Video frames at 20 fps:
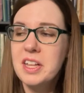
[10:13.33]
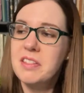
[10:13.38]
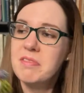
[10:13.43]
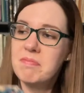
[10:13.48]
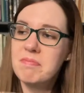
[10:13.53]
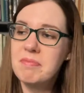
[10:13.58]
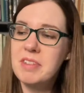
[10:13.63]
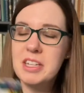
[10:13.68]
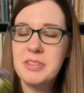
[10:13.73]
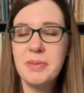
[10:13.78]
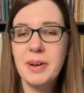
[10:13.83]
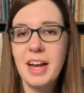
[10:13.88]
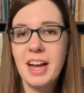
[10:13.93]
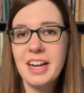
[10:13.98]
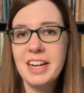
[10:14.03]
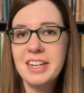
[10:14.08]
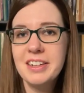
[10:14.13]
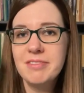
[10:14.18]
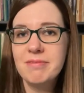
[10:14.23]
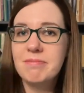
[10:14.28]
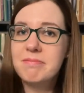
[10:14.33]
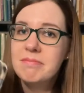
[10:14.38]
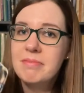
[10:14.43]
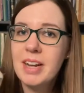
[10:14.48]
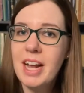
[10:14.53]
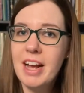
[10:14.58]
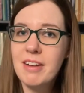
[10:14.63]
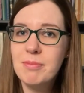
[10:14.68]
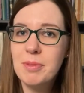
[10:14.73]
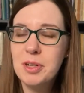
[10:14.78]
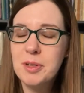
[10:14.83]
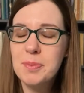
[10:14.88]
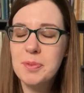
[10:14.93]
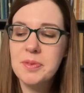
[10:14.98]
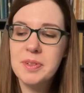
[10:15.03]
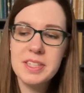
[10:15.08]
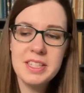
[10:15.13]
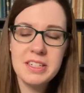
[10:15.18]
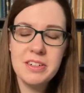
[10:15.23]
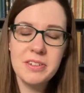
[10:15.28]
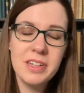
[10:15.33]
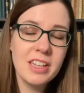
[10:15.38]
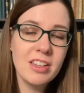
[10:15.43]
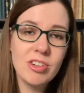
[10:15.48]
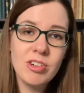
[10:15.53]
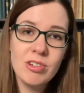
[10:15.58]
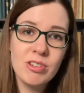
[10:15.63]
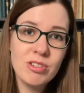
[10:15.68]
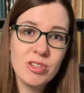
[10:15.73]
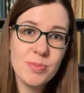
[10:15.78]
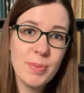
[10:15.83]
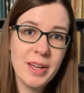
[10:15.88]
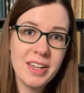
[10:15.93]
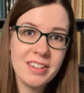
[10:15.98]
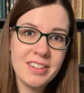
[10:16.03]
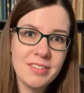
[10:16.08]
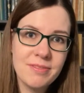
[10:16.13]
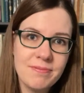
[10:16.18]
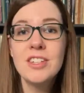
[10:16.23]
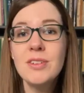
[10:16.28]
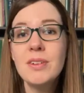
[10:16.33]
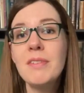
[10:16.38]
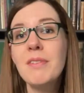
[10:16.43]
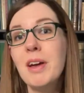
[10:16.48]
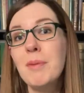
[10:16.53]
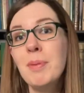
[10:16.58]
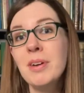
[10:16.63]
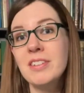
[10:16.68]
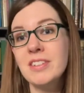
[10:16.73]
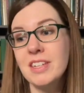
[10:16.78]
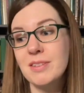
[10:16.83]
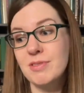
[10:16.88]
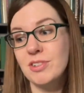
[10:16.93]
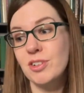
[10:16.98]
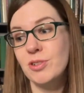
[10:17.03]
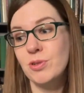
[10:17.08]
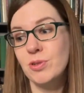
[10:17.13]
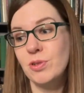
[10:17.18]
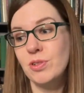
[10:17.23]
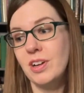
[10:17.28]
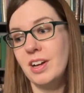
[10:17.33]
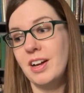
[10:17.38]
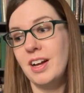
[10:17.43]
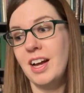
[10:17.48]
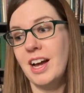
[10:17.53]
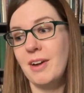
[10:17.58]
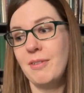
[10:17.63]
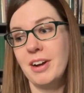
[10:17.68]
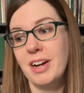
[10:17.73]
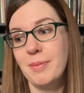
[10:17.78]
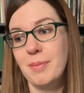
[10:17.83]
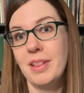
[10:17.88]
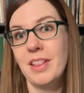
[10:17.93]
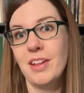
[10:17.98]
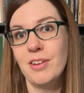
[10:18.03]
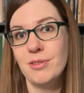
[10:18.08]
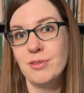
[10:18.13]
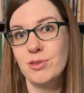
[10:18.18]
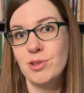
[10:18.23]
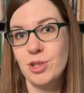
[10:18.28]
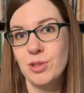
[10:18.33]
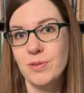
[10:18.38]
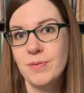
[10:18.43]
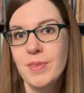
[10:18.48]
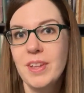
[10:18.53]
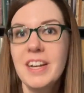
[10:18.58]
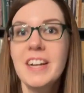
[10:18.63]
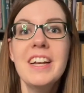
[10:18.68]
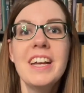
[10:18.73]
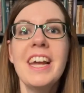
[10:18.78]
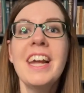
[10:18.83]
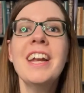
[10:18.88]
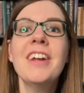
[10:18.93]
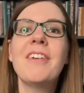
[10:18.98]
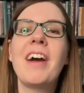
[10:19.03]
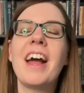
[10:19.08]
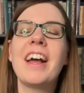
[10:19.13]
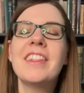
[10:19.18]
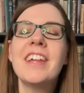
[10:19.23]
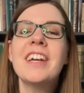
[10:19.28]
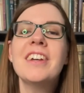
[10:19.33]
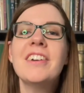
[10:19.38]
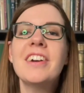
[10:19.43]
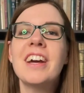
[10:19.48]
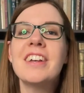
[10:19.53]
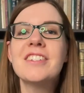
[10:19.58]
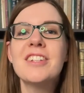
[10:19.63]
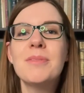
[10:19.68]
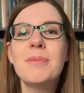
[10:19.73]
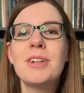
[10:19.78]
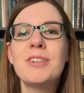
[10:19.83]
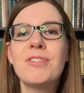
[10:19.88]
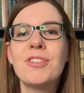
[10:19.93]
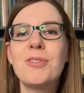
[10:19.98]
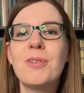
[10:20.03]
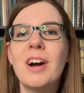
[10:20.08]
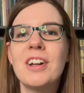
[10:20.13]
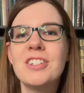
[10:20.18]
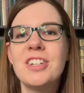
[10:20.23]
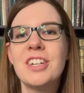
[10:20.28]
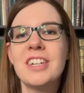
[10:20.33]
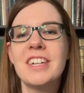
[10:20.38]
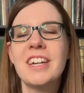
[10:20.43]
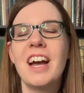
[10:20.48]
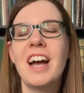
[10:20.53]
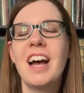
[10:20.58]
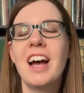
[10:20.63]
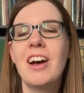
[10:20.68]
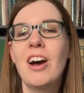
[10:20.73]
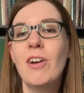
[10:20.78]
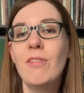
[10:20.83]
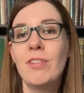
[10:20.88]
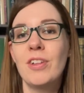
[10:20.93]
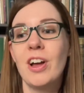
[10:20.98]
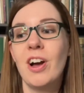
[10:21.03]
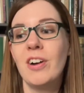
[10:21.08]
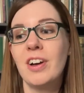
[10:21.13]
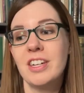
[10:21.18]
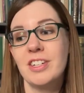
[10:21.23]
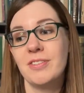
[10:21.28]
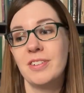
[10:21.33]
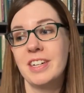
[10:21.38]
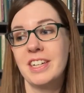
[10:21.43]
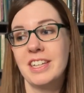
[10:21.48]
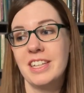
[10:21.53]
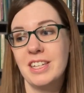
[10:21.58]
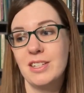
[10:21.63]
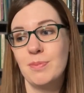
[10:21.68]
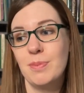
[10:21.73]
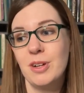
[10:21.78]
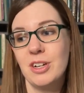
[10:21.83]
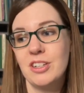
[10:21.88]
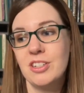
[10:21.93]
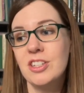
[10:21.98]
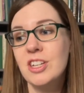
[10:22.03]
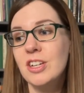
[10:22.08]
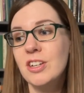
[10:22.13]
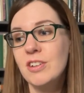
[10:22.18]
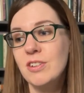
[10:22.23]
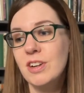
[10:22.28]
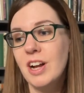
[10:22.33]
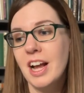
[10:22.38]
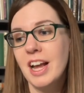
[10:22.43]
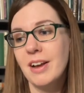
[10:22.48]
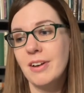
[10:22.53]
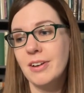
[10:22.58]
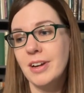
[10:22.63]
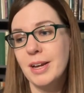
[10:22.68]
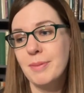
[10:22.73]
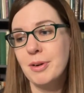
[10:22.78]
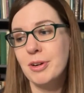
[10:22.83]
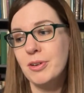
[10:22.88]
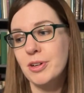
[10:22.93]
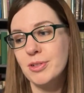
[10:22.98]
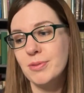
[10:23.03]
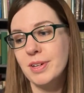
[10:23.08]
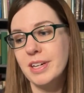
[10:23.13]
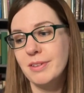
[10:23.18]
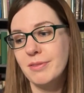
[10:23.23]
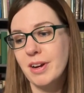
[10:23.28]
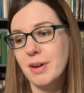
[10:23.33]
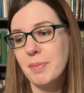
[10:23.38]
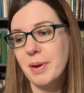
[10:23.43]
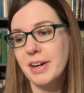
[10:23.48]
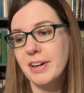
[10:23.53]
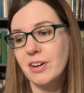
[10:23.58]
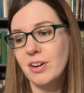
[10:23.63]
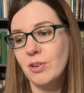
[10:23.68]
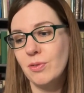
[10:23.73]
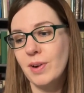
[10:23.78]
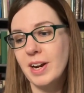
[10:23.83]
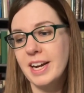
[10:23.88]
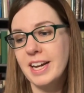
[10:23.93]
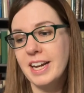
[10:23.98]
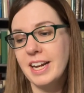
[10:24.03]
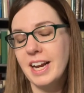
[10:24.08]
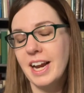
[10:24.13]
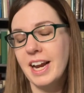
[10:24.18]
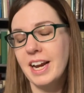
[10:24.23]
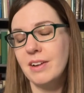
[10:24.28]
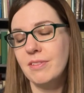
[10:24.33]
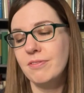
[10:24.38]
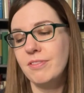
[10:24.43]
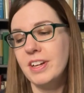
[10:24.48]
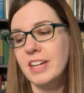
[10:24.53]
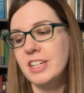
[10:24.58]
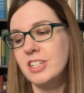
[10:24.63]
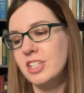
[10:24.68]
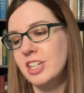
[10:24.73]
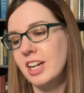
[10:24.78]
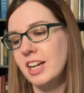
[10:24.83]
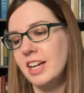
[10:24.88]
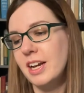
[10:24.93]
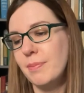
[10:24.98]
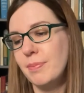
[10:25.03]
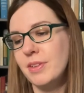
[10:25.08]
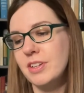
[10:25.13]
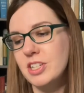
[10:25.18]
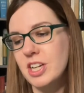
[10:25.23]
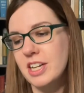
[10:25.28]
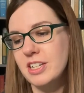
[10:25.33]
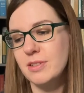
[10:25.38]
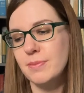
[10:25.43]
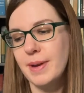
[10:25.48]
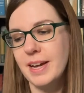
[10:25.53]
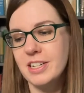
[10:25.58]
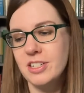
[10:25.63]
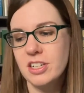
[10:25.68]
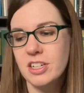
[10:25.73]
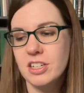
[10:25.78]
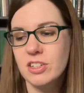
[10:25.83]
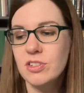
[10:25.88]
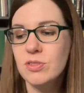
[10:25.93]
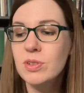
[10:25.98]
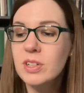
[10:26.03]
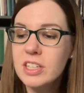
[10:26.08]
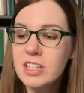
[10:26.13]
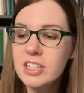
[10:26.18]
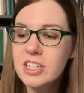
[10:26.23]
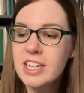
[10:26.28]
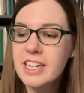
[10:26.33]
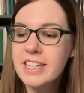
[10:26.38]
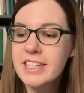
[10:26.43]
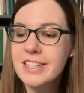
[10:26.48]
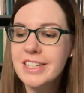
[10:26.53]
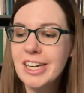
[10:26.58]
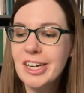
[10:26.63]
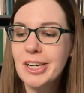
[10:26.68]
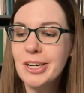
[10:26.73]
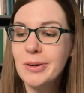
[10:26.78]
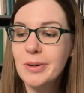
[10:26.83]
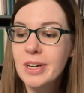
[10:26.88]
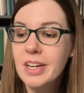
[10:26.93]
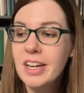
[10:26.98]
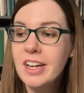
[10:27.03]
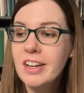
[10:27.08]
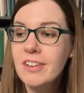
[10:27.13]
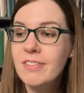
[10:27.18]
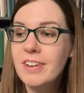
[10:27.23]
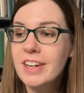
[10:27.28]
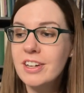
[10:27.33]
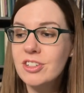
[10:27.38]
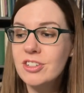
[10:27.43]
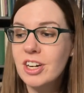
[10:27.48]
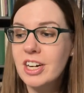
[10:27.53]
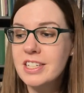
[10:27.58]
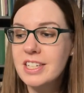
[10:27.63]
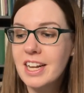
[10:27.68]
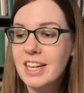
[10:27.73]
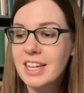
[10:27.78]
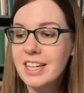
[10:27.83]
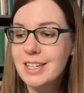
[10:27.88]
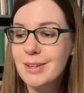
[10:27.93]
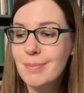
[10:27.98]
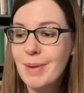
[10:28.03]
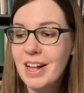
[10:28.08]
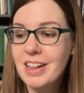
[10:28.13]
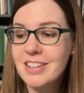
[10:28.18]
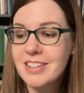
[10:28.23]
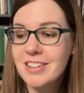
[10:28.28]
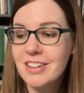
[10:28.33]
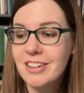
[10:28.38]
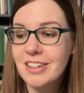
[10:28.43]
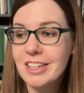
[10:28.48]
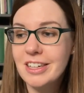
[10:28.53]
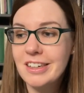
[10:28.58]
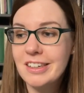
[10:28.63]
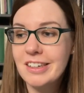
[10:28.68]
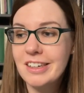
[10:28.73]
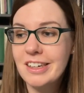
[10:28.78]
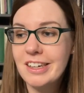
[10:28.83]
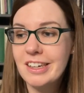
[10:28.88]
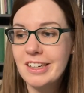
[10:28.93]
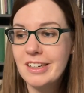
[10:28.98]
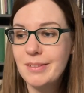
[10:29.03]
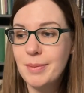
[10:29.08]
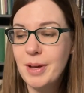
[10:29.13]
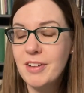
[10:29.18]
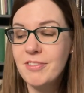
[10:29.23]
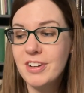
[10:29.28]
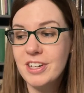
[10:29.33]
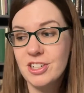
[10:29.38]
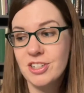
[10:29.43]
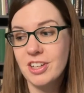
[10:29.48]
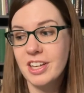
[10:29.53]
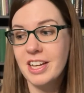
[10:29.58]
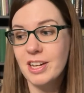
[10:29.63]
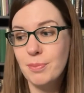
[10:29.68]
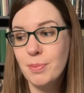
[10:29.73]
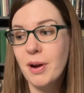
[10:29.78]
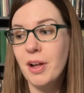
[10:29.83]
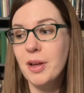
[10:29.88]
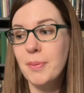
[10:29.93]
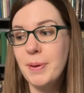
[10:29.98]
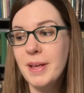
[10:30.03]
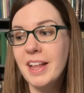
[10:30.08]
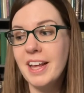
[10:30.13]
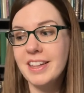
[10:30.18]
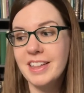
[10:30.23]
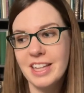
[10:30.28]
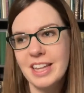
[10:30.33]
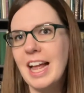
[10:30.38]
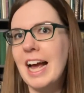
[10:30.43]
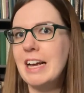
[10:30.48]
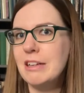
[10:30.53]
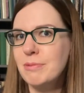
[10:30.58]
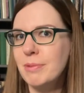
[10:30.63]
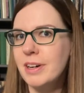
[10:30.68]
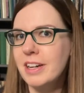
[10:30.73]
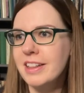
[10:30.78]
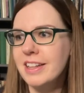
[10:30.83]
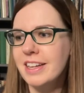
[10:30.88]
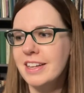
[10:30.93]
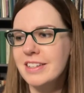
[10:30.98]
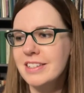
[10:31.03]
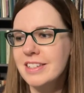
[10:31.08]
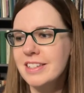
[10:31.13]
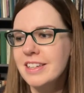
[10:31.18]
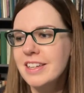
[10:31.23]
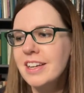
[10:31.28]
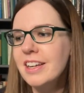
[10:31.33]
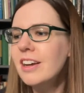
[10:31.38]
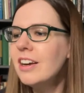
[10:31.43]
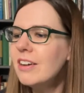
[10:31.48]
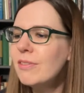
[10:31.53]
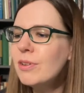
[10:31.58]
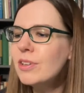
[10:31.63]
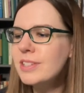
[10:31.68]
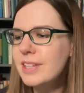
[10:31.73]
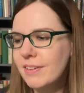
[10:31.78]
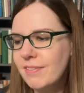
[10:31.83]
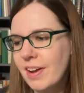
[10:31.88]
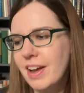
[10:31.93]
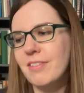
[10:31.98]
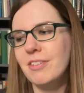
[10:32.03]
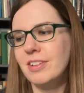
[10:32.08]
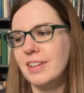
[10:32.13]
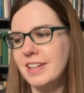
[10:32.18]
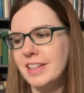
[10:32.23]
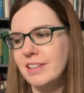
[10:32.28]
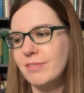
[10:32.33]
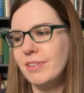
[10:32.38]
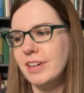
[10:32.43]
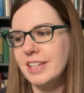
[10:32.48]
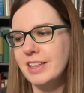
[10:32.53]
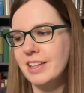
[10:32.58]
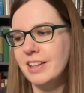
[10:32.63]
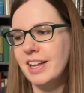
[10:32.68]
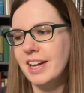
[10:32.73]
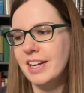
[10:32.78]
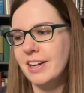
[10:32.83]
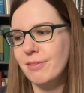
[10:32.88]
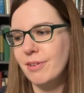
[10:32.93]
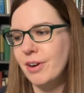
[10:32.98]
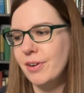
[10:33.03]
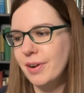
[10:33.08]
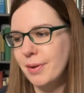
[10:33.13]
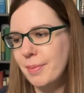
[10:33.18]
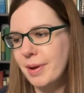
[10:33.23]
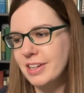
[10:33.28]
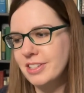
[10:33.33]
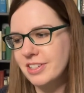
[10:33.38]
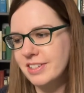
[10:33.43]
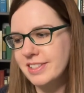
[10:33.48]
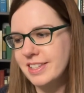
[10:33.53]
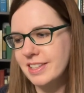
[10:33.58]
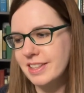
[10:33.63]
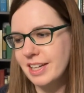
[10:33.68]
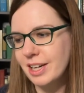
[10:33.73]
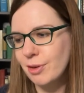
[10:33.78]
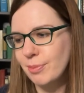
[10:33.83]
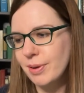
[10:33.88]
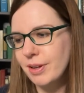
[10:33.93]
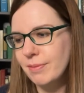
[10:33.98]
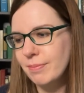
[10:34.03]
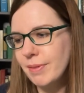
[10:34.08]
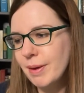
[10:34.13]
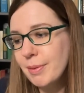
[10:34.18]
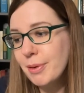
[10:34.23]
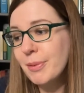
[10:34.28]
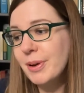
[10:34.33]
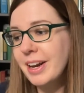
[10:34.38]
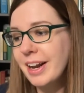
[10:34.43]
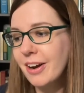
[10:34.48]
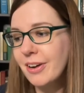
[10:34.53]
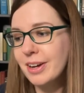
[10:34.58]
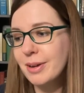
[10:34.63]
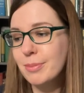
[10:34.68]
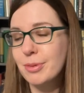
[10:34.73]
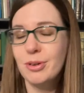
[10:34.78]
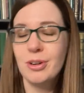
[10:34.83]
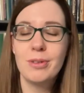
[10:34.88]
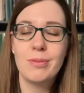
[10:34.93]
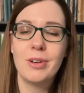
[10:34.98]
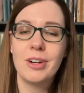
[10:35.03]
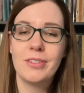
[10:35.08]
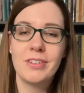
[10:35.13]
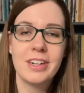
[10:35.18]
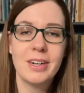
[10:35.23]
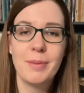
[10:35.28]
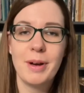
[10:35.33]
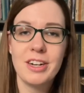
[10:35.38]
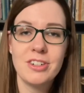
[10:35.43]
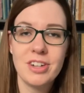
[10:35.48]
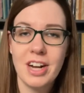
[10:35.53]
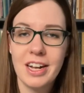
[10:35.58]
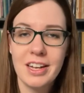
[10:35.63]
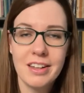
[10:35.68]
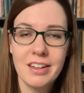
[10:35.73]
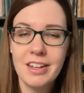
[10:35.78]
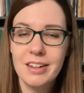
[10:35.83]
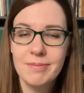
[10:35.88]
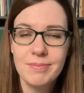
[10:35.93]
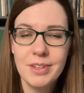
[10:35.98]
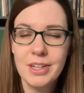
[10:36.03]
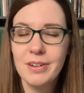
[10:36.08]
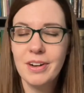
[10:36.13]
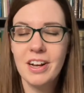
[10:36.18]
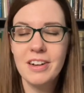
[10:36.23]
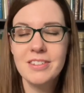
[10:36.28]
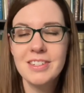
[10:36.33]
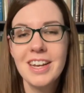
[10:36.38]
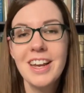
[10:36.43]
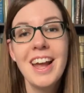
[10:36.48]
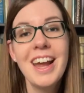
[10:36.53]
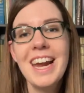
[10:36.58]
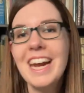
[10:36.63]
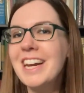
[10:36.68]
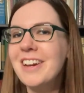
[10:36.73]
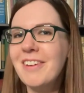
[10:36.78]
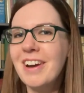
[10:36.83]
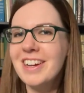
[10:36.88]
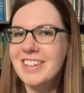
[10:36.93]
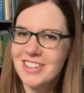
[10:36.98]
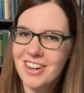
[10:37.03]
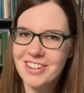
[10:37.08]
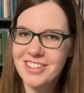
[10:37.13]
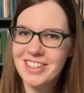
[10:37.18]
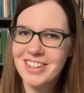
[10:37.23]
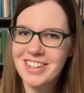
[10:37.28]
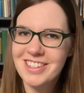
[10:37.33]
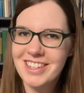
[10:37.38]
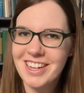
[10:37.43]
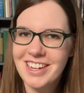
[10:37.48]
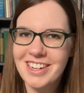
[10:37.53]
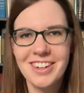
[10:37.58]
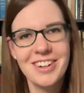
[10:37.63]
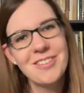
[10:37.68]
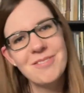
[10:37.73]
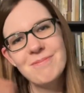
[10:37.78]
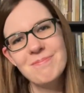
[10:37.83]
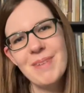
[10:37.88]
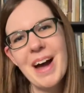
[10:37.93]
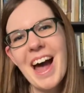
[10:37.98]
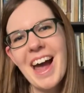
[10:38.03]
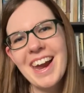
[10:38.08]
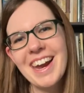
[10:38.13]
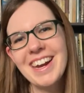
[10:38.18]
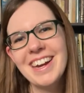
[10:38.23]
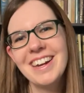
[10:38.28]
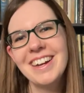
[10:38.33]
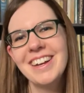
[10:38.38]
this way I can have multiple ones that don't get the corners bent. Anyway, book sleeves are cool. I recommend those too. Anyway, thank you guys so much for watching. Hopefully I'll get to reading these books soon. I am, of course, reading Ray Bear already, and I'm finishing up the Shades of Magic trilogy. So fingers crossed I can get to Malazan eventually. It'll probably be like the last one of these. We'll see if I ever read The Lady Rogue. It might just sit there, but maybe one day I'll get bored and want to read about Dracula. Who knows? Anyway, talk to you guys later. Bye.